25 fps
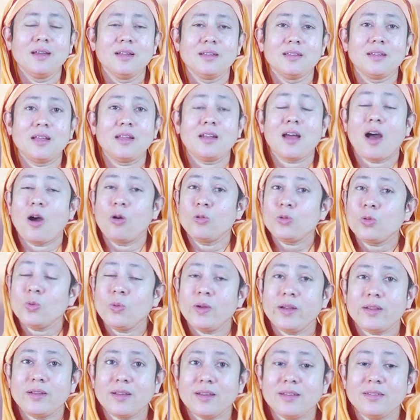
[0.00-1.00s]
Then how to
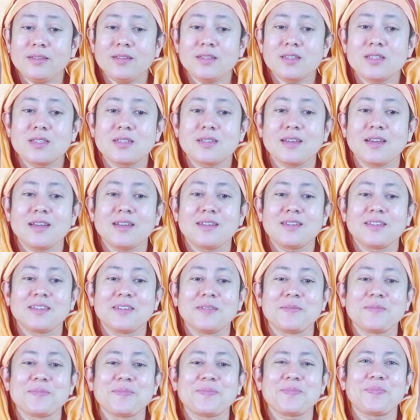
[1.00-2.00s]
attain this state?
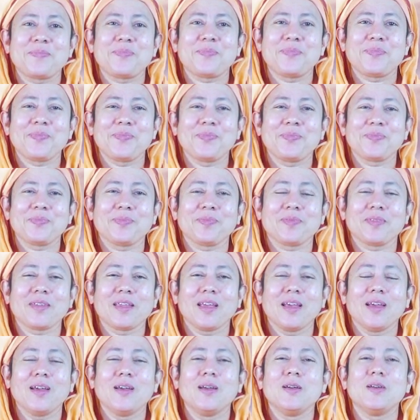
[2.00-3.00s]

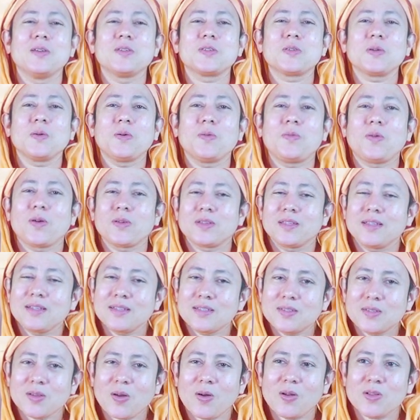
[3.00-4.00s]
So for
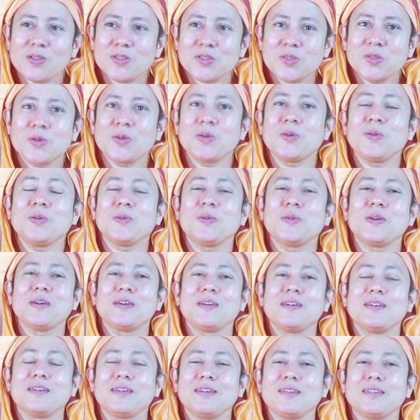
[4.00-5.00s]
this also,
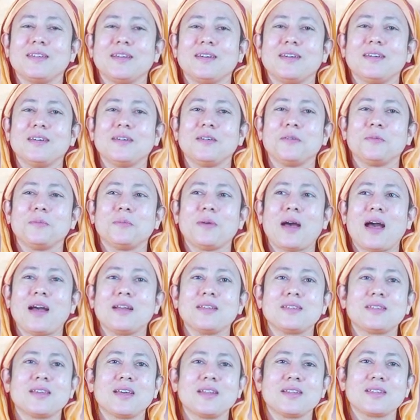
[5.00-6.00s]
the
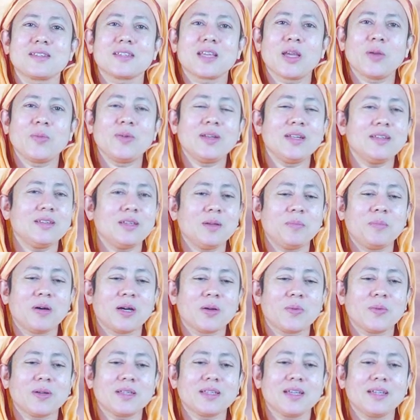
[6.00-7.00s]
answer is given in the
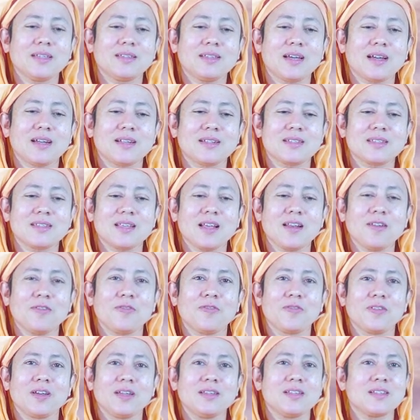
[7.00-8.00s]
Bhagavad Gita
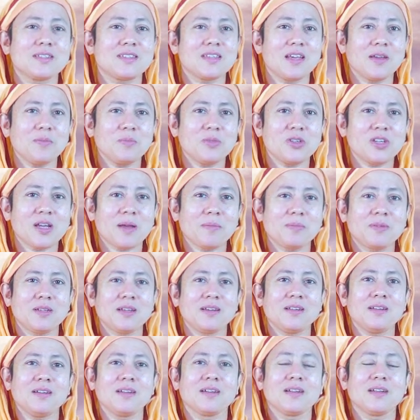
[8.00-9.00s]
itself, in the same
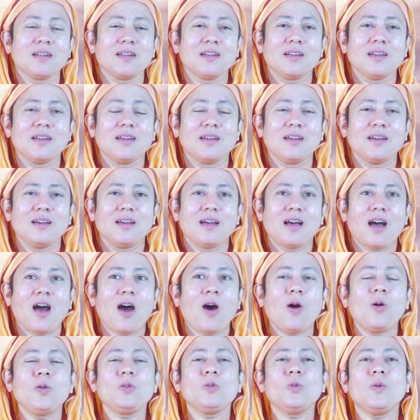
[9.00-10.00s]
chapter.
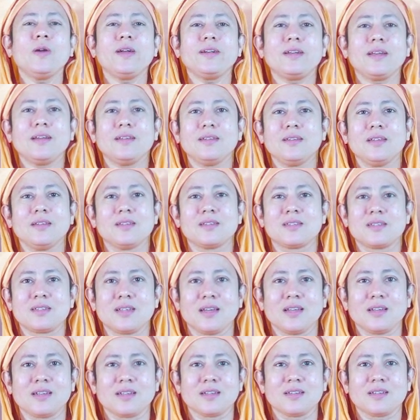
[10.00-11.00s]
How to attain this
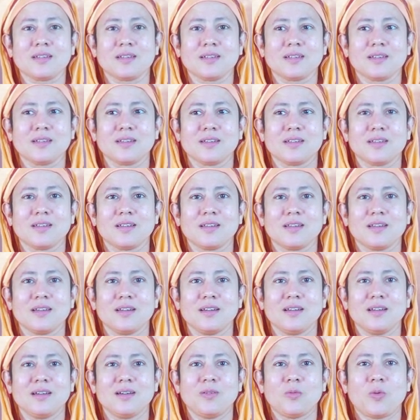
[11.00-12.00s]
state?
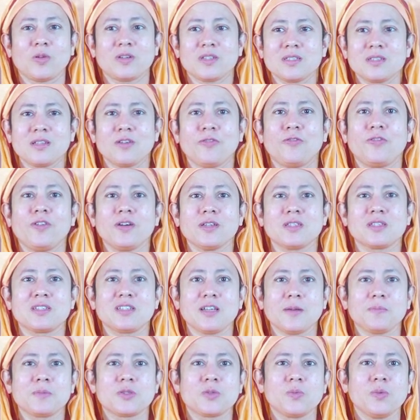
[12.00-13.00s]
What is the first
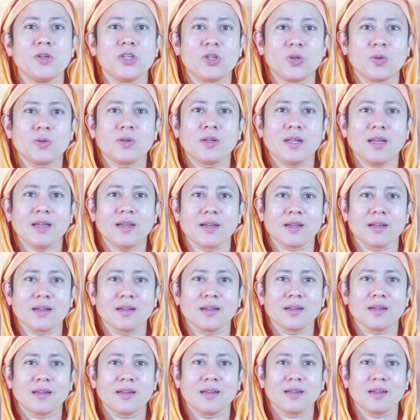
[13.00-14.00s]
steps we should take?